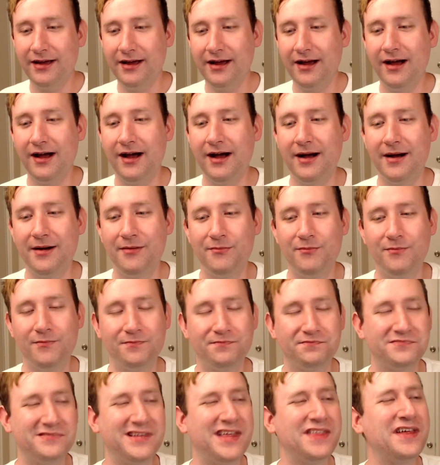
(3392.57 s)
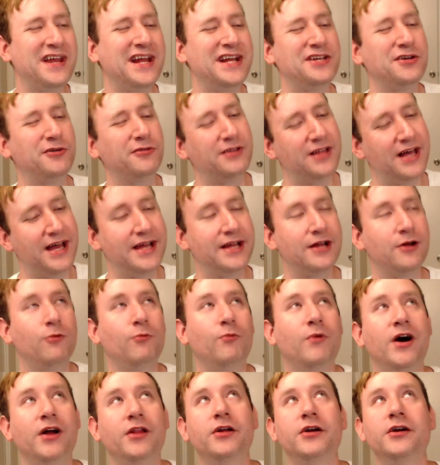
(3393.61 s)
not that I don't like,
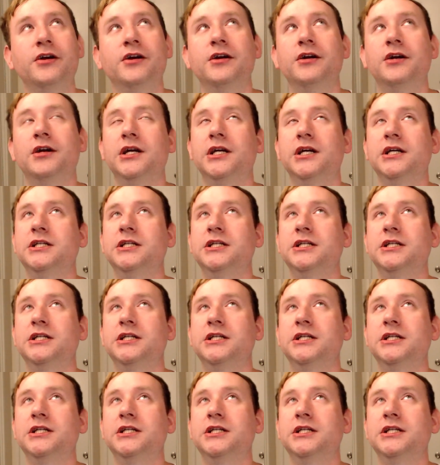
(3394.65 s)
Weller